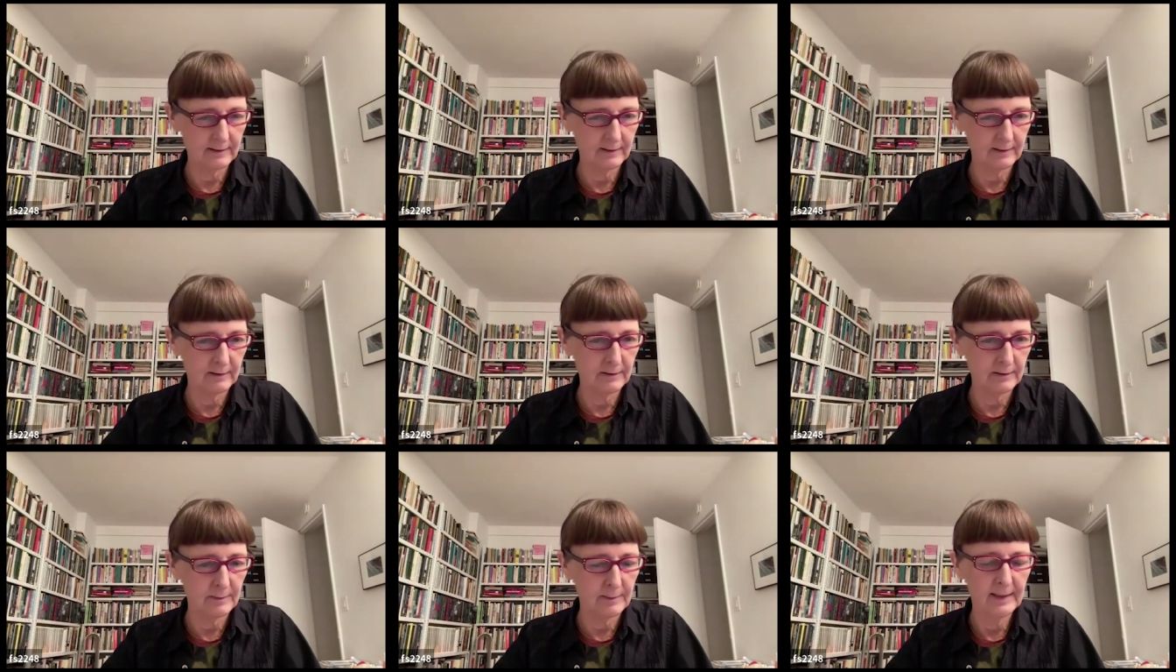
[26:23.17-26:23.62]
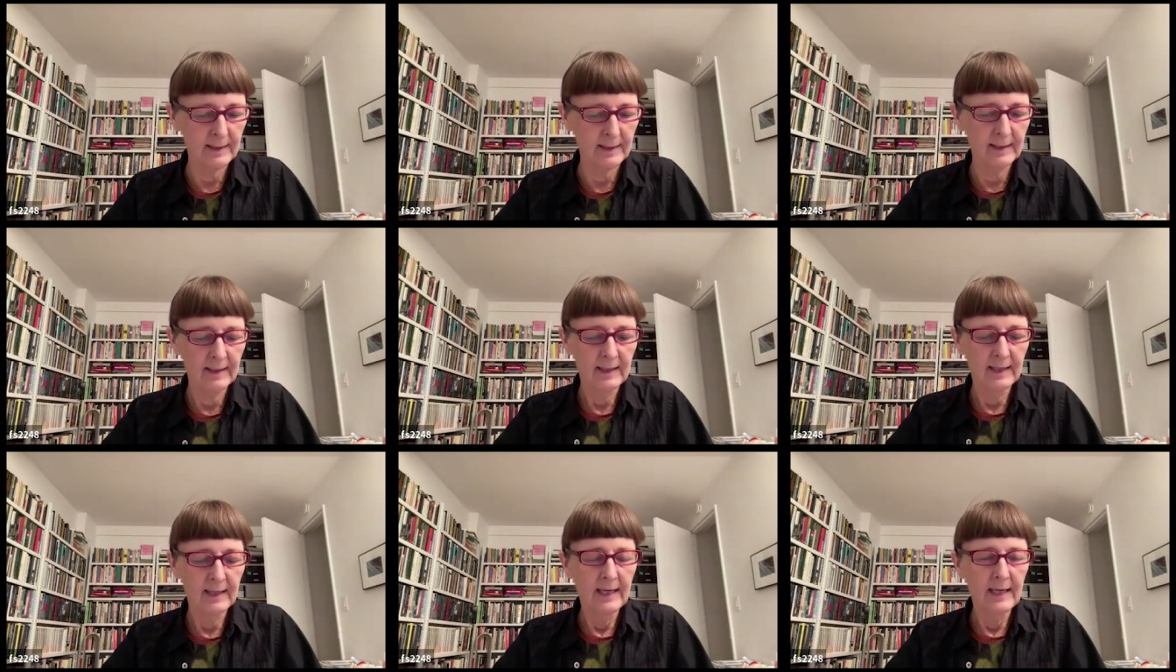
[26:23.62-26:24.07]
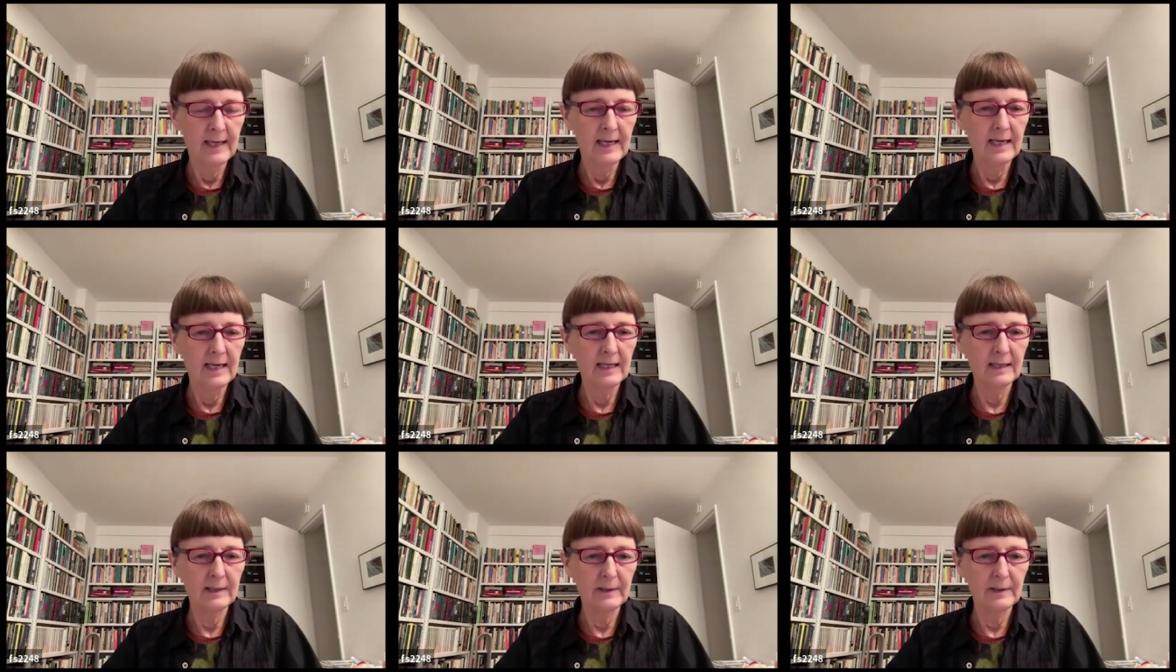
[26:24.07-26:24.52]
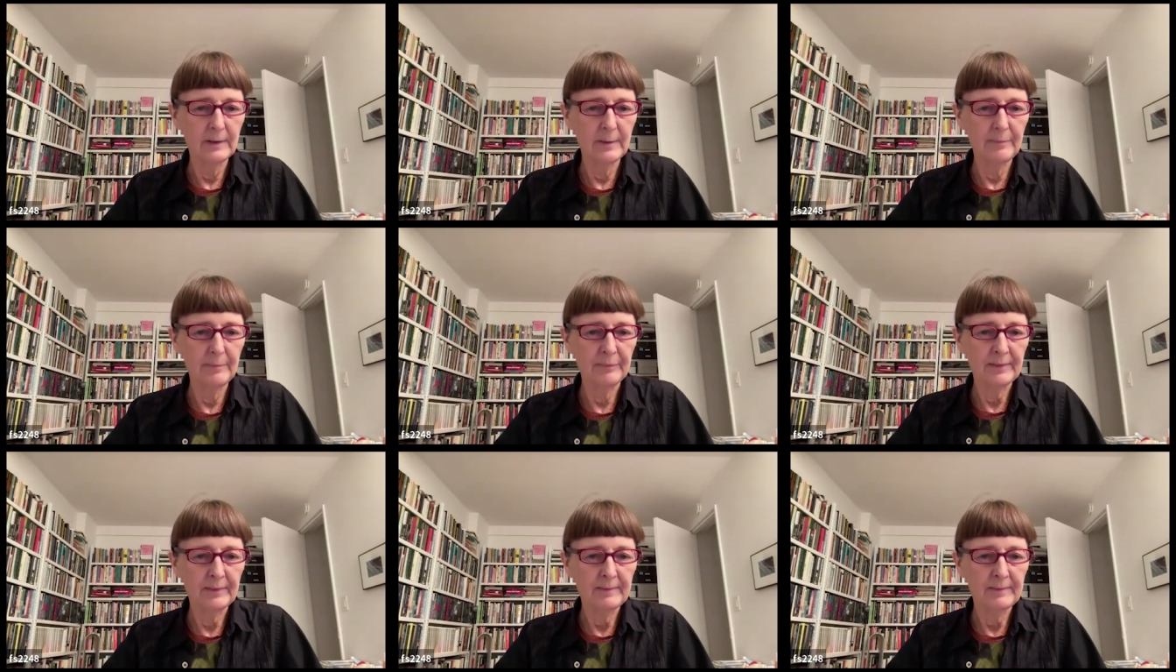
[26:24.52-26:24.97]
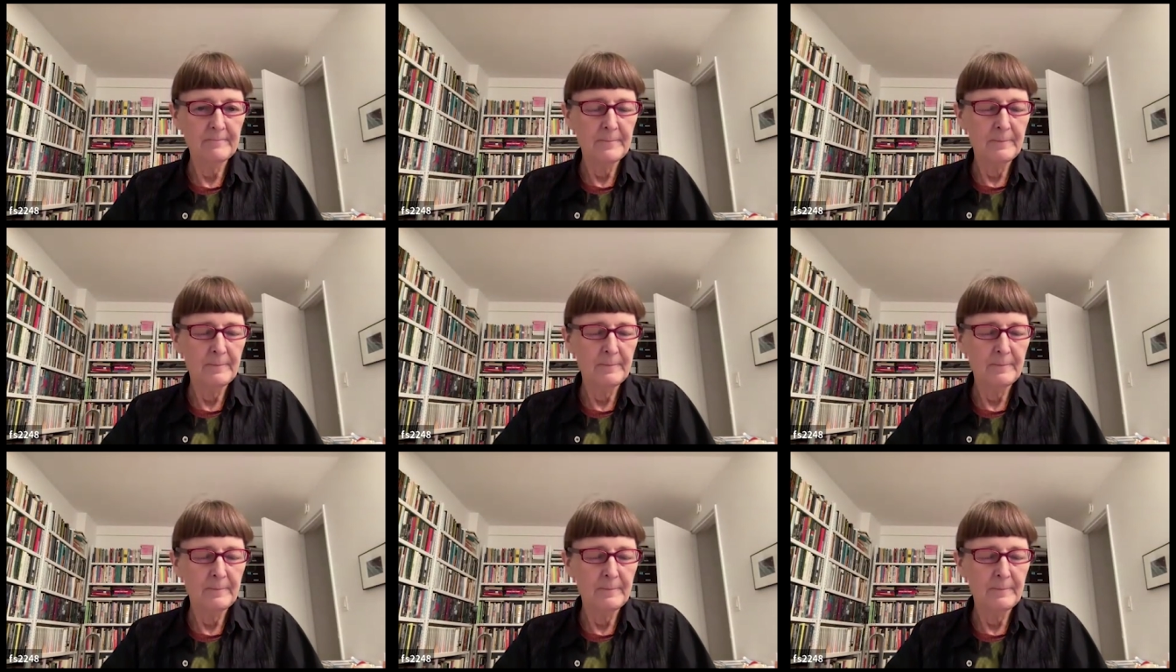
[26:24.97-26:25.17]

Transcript: Um, um,